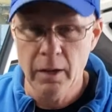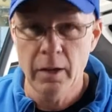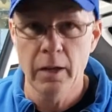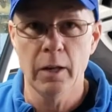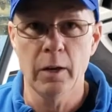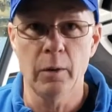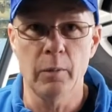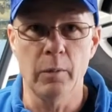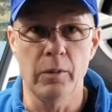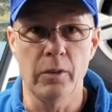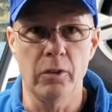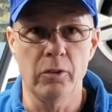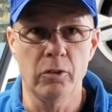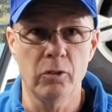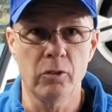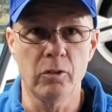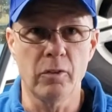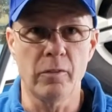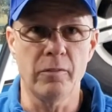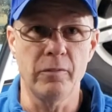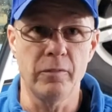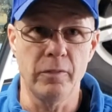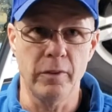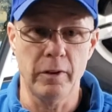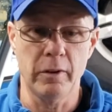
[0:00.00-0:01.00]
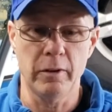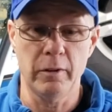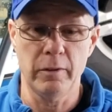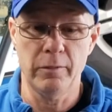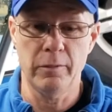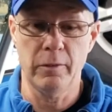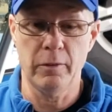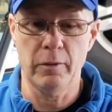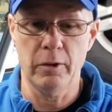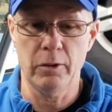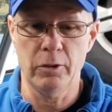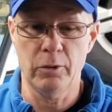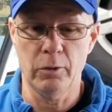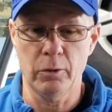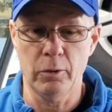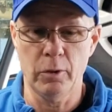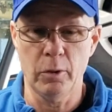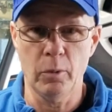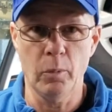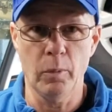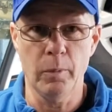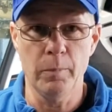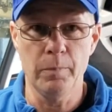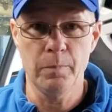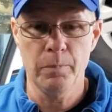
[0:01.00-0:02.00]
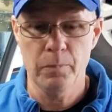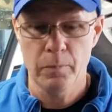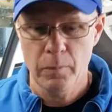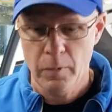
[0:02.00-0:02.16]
Anyway, this is a very, very dirty one.